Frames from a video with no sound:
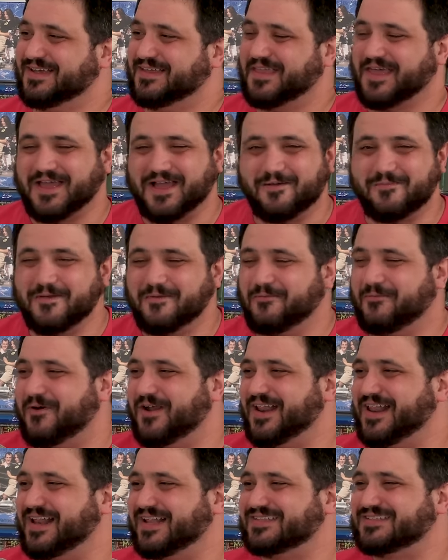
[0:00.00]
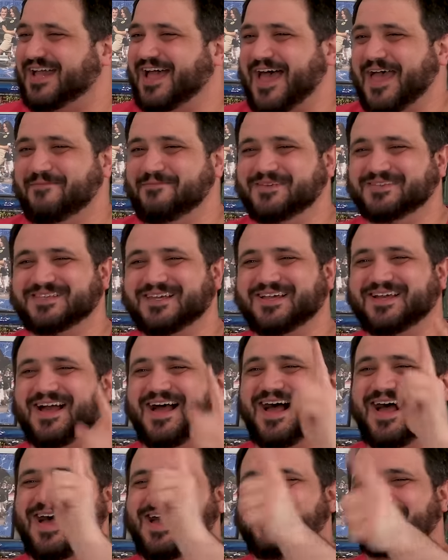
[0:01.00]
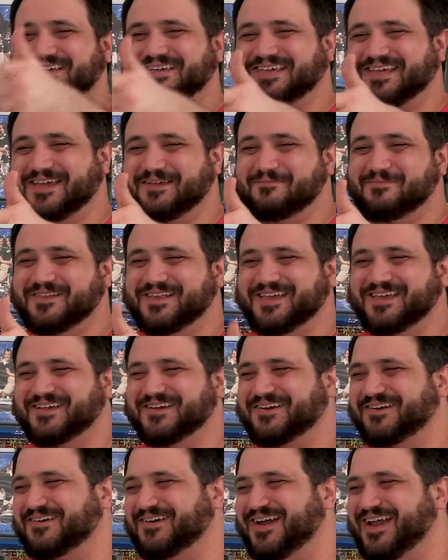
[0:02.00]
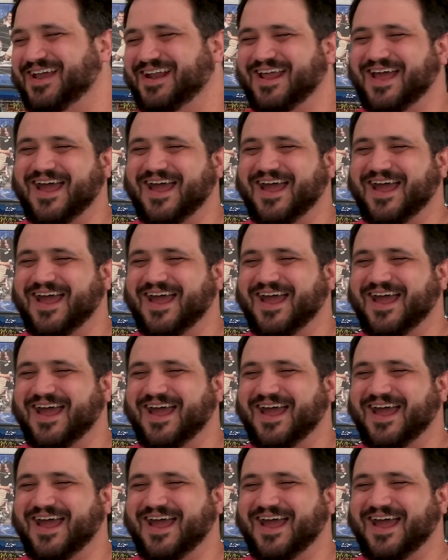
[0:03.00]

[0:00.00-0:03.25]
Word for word: They come in one at a time. And he's like, oh, Gimli, you're great.